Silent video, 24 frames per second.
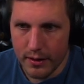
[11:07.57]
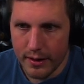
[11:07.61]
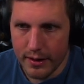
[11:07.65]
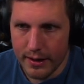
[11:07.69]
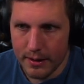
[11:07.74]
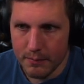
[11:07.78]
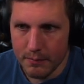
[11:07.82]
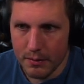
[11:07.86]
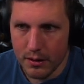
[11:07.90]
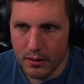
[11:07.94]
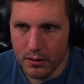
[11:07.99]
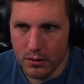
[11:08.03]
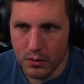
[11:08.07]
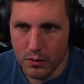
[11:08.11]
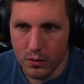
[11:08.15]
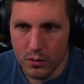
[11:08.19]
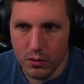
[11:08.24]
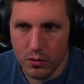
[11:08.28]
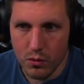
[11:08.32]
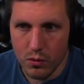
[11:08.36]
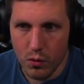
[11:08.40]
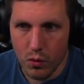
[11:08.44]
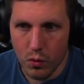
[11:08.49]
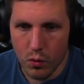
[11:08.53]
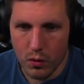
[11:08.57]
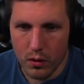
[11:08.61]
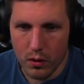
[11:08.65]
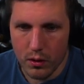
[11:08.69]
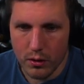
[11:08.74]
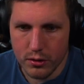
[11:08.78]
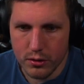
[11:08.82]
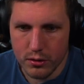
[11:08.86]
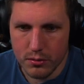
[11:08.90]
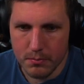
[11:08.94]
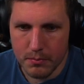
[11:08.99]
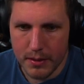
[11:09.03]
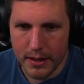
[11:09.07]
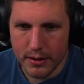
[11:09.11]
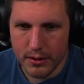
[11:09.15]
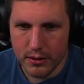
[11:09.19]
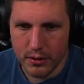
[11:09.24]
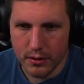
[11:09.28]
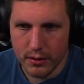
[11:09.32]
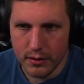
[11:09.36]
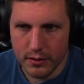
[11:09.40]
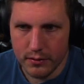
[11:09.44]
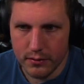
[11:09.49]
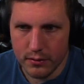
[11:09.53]
and I'm gonna do Corner
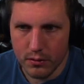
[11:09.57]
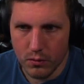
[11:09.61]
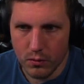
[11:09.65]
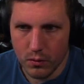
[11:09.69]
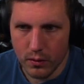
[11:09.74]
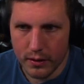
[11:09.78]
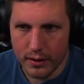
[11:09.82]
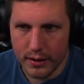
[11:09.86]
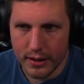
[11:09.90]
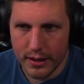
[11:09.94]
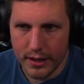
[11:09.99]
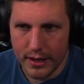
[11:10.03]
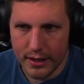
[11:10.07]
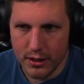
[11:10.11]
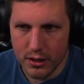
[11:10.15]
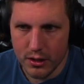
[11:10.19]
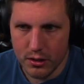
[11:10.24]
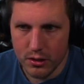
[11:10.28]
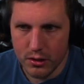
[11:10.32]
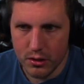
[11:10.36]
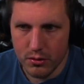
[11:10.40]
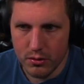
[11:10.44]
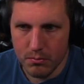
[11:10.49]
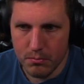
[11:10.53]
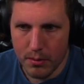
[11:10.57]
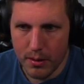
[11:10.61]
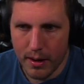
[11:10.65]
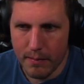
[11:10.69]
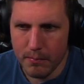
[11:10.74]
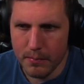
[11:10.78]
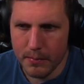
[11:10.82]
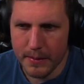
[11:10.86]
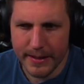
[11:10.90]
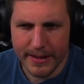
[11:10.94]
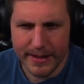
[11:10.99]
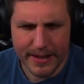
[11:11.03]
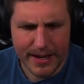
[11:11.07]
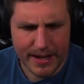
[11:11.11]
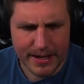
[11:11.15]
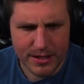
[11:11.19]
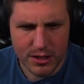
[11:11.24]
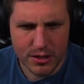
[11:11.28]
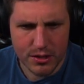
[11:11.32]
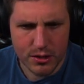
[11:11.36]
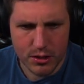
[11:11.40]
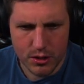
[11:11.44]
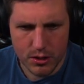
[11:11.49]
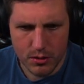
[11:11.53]
Specialist or Catch and Shoot. Probably Catch
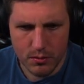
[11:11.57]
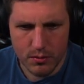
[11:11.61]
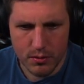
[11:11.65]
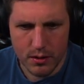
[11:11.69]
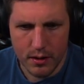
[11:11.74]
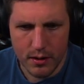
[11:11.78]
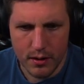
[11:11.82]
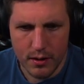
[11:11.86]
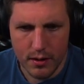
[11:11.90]
and Shoot.